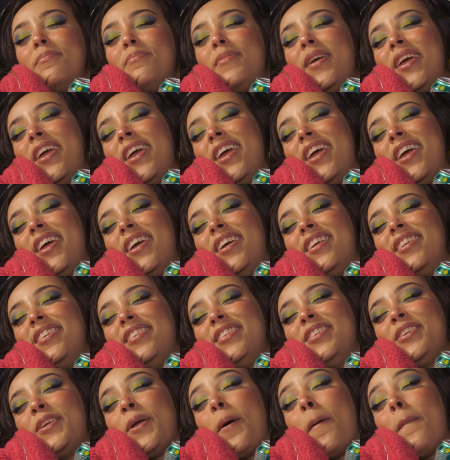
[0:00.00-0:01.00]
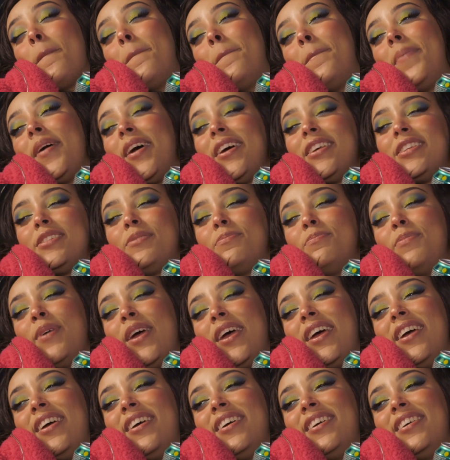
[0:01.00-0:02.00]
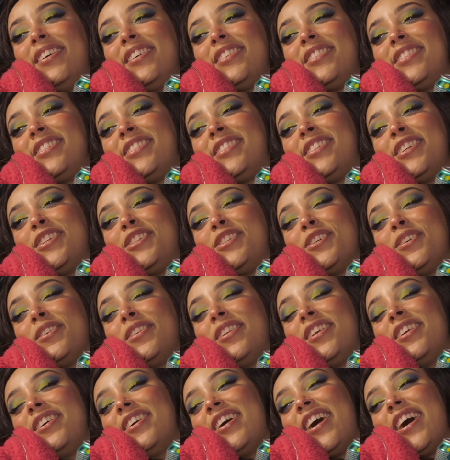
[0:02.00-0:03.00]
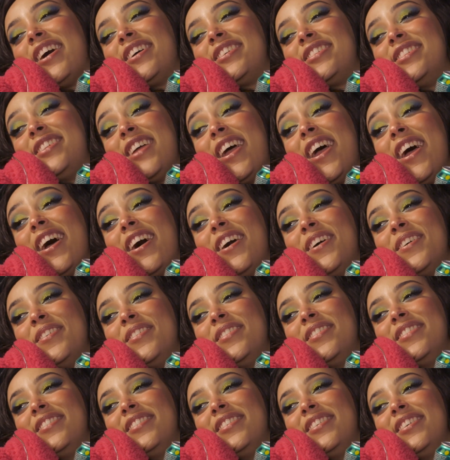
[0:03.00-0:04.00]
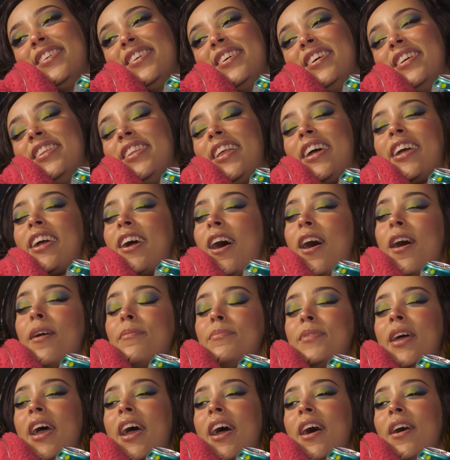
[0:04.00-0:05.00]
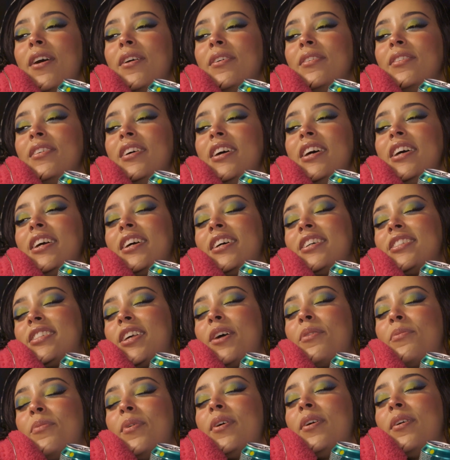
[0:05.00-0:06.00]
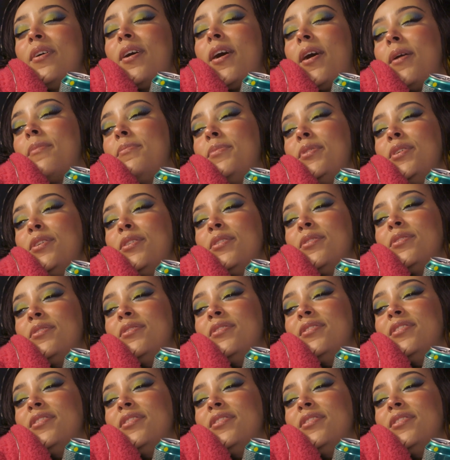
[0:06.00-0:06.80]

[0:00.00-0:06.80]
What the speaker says: man, your best bet is to sit your little ass down. Like, calm down, because I will humble you.